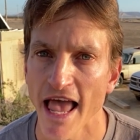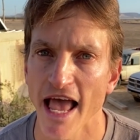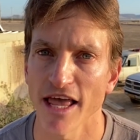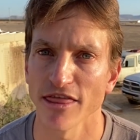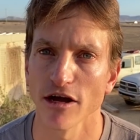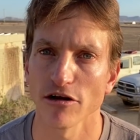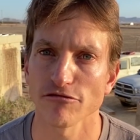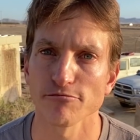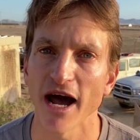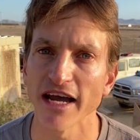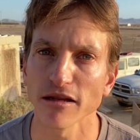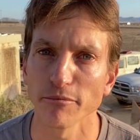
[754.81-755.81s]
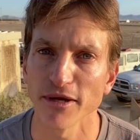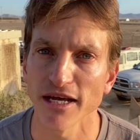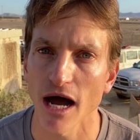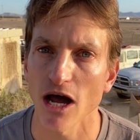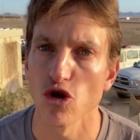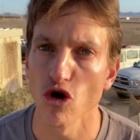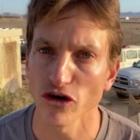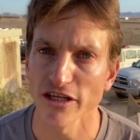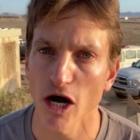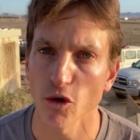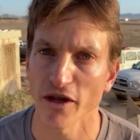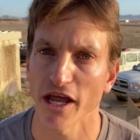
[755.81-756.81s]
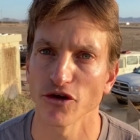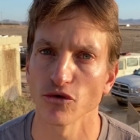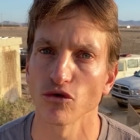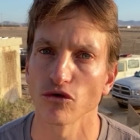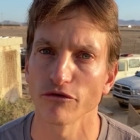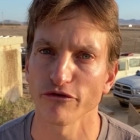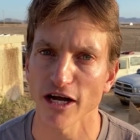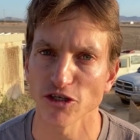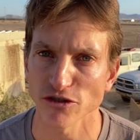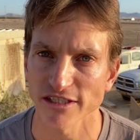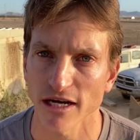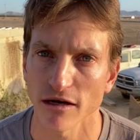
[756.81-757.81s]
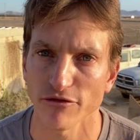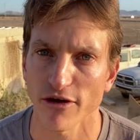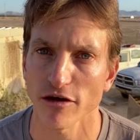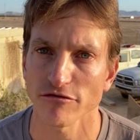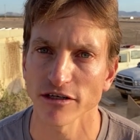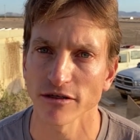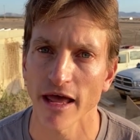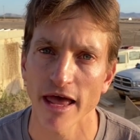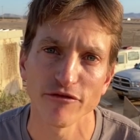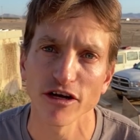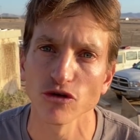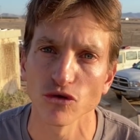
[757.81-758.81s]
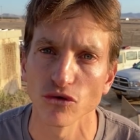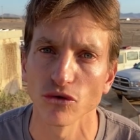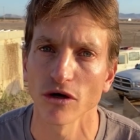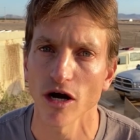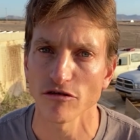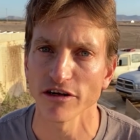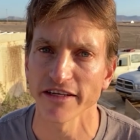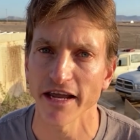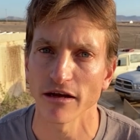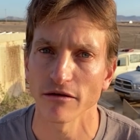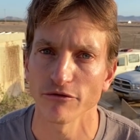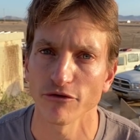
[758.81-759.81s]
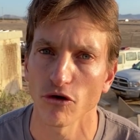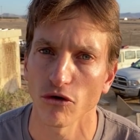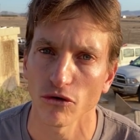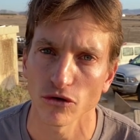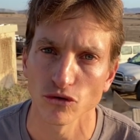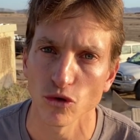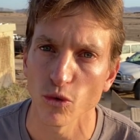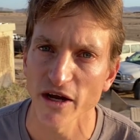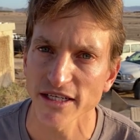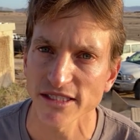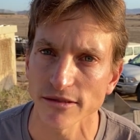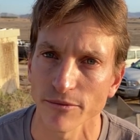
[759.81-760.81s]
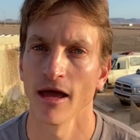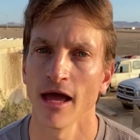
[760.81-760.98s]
and there might be a lockdown and you could find yourself having to quarantine for 2 weeks.